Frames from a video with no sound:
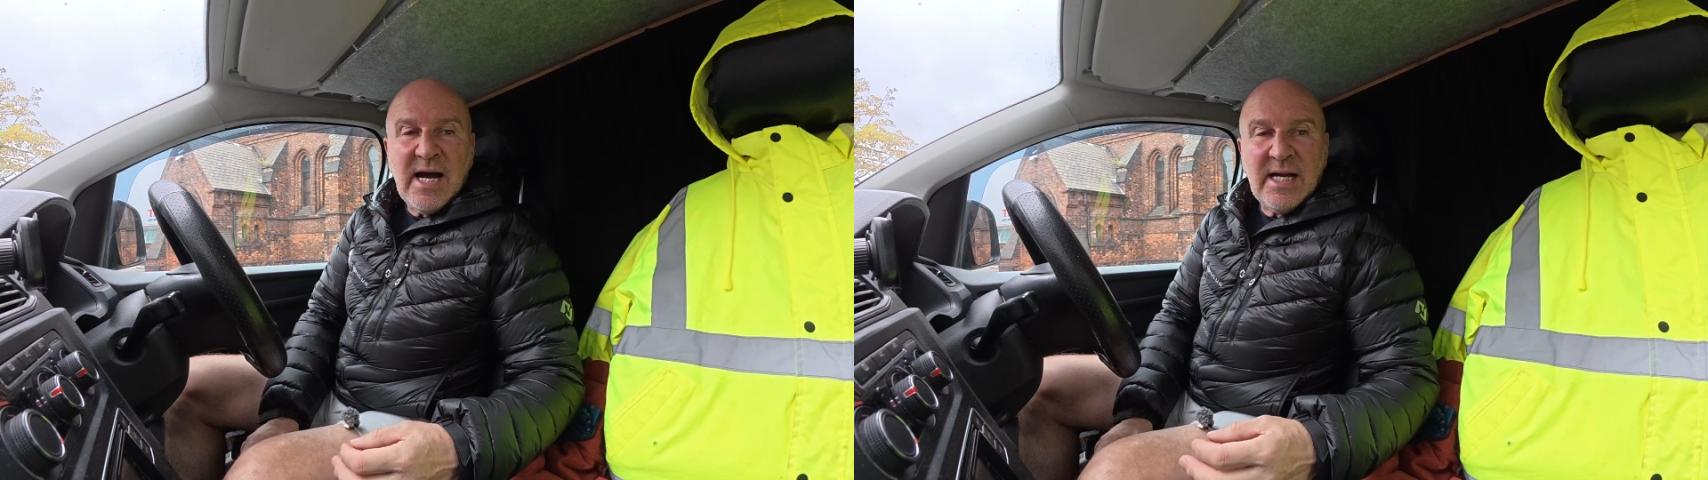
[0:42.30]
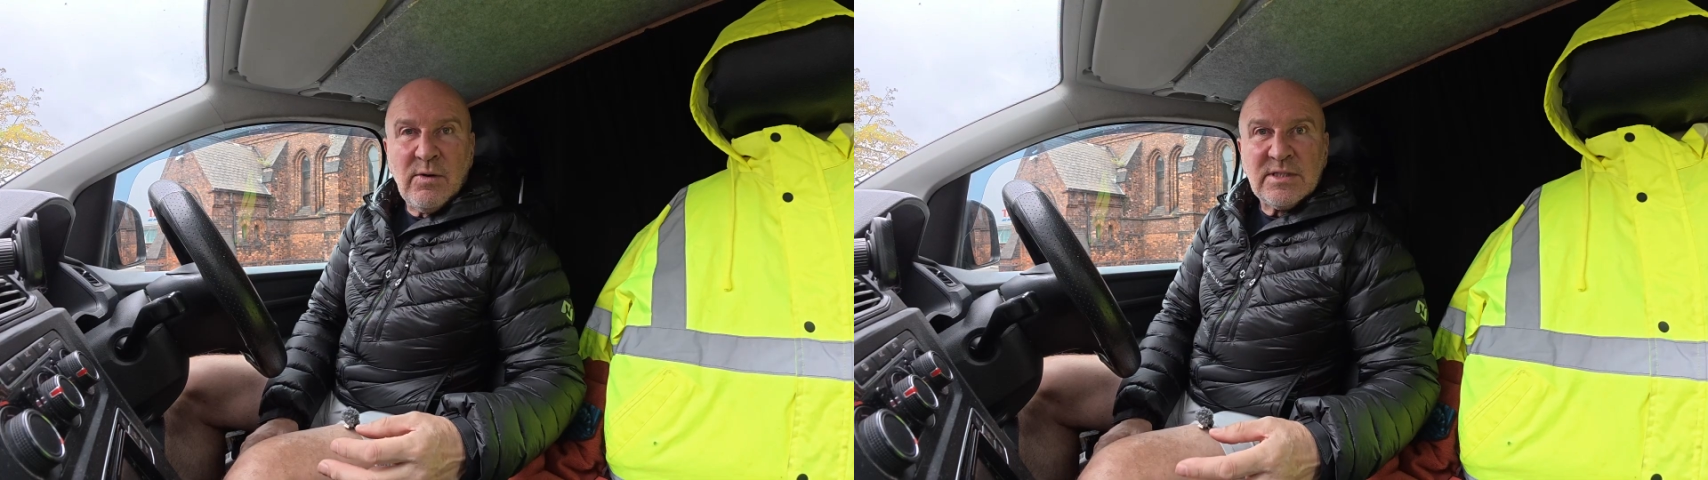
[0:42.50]

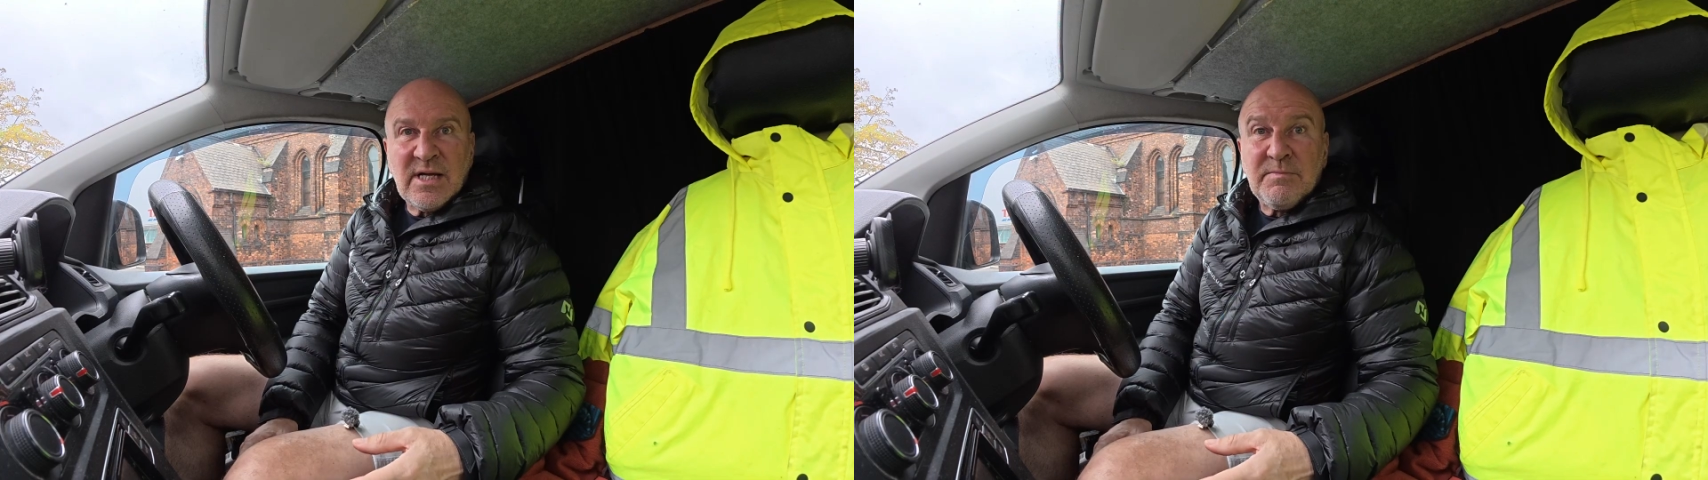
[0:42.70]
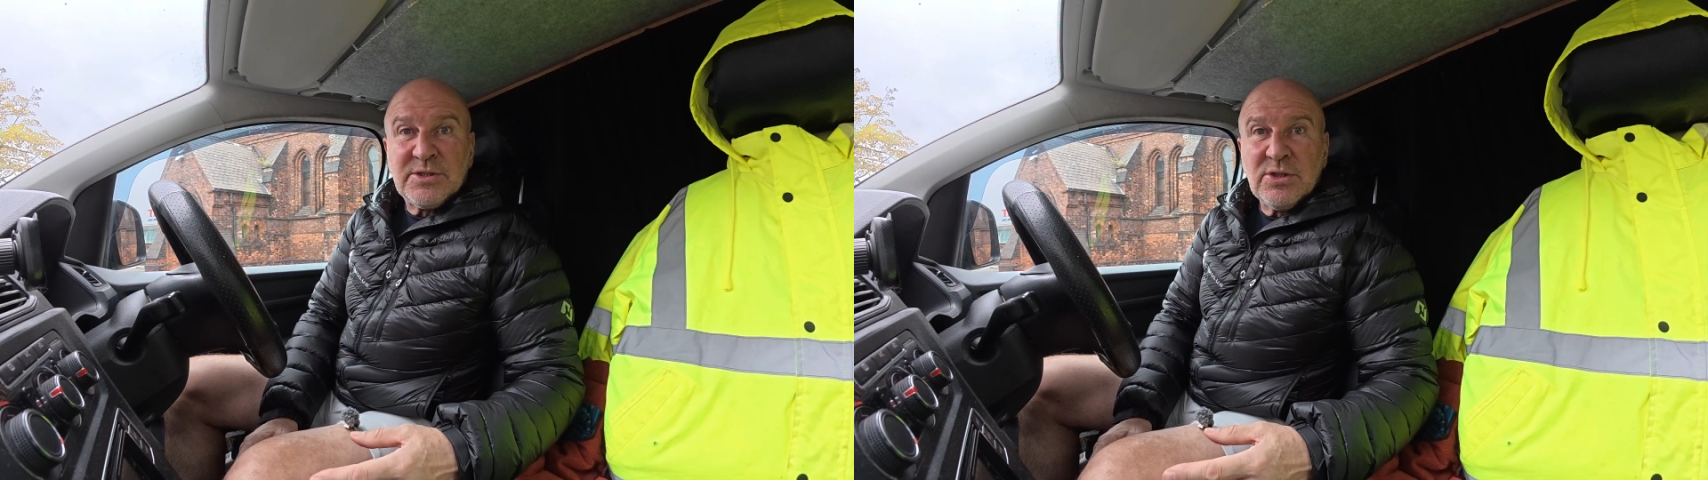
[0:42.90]
and I
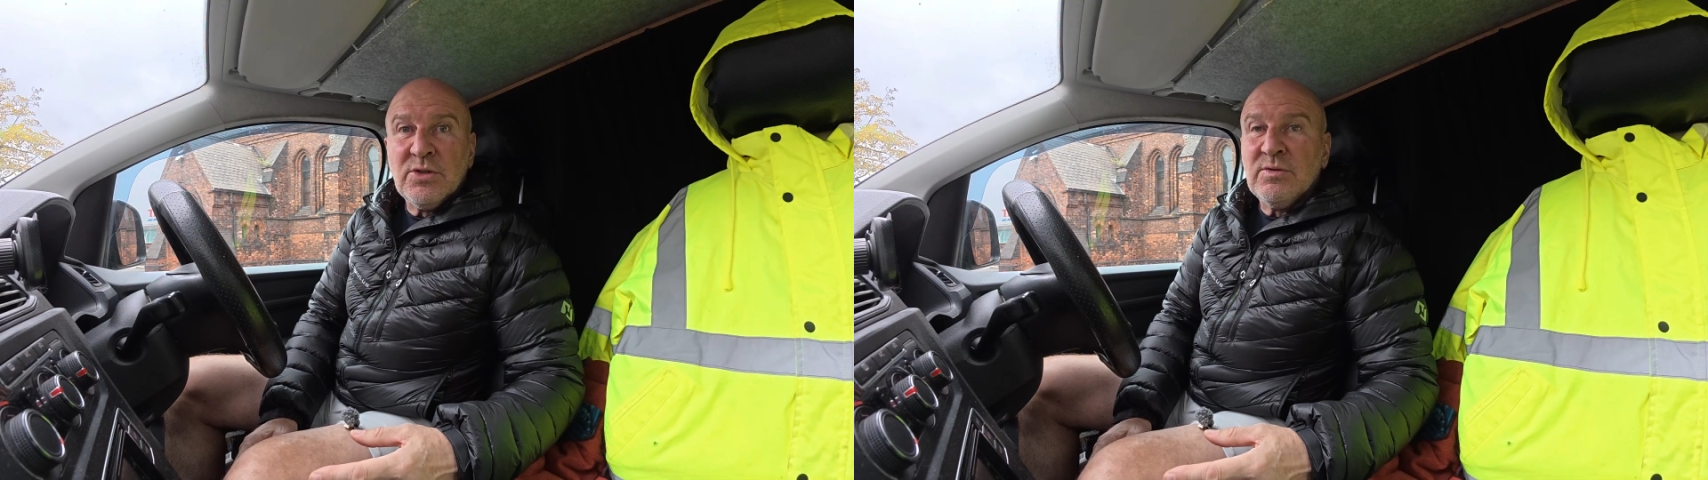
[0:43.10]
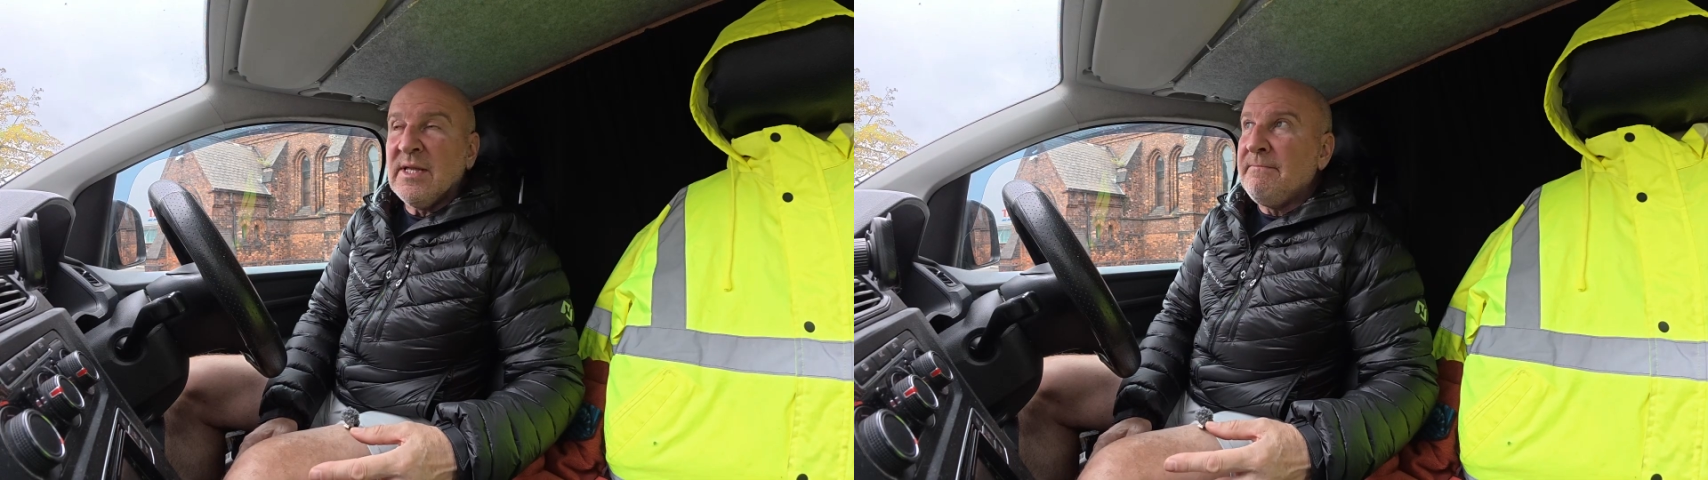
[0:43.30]
was
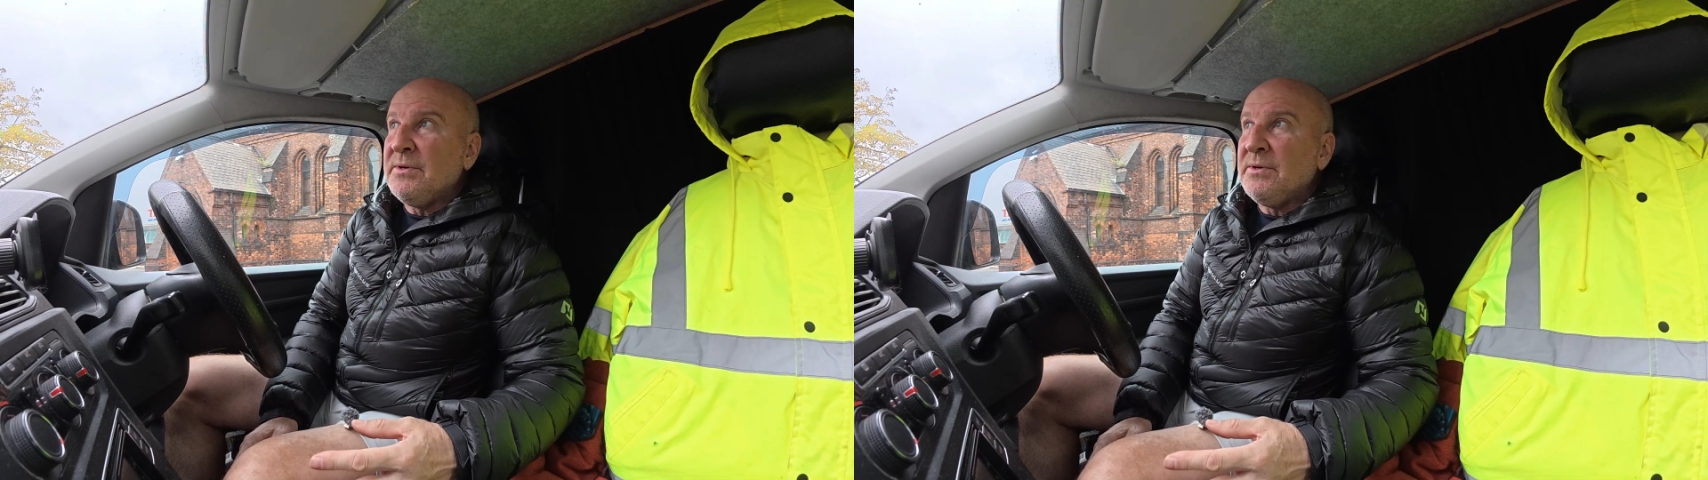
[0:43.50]
absolutely